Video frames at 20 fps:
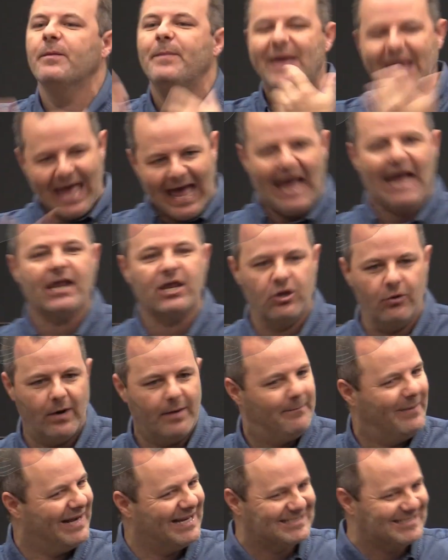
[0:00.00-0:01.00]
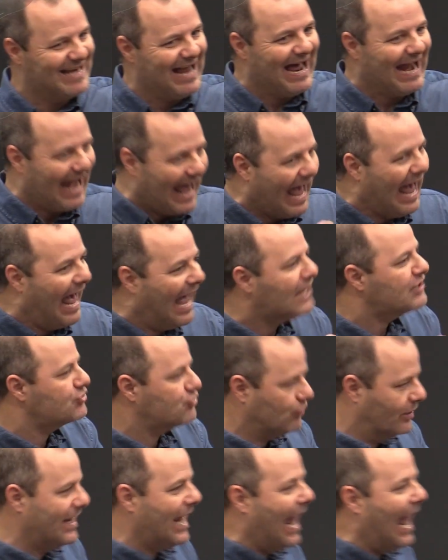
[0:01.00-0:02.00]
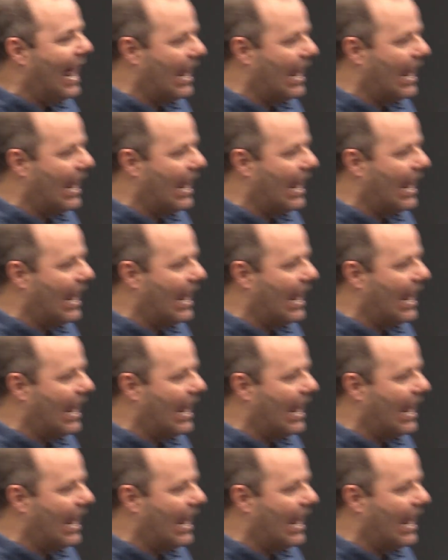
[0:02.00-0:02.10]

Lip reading: to be accurate, but it's not actually